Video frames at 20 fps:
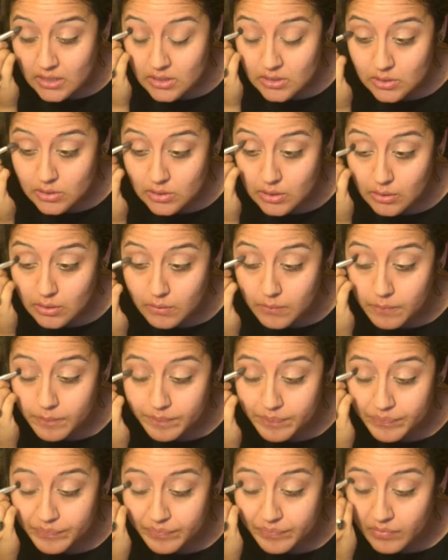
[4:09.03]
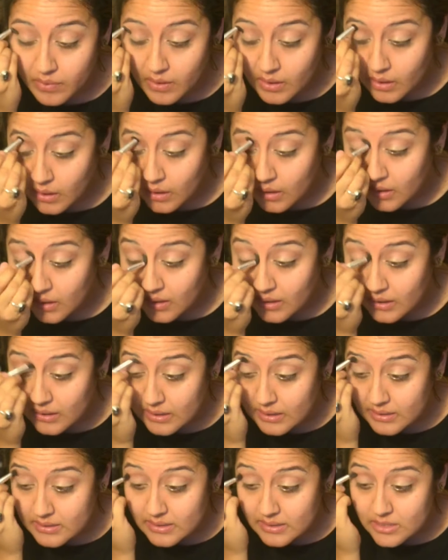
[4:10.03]
So, like
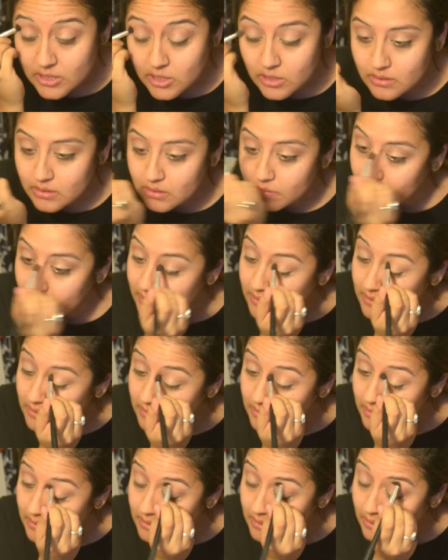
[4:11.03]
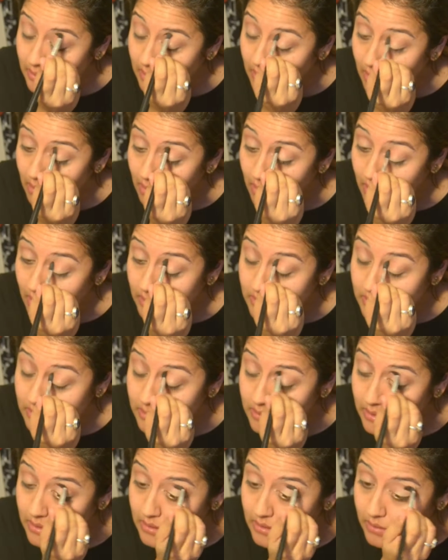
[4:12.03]
I said, just depends on your
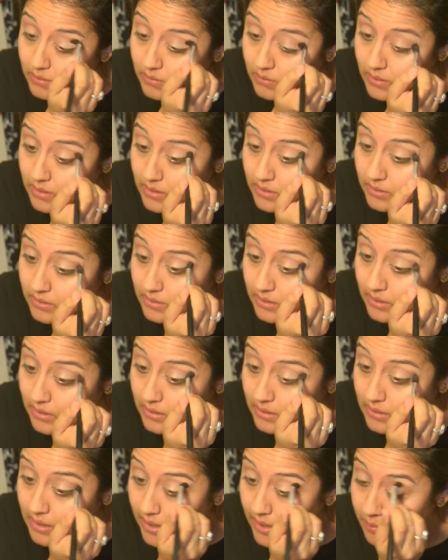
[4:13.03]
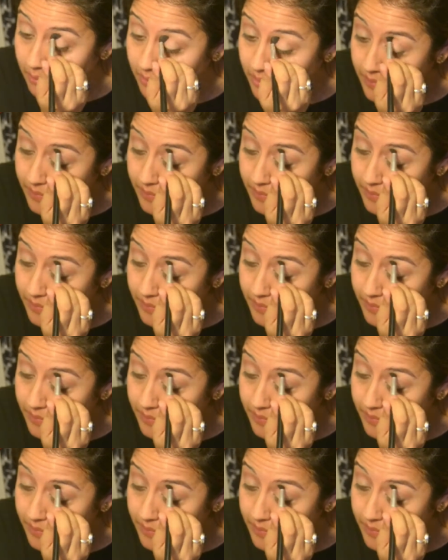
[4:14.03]
skin tone and your skin type.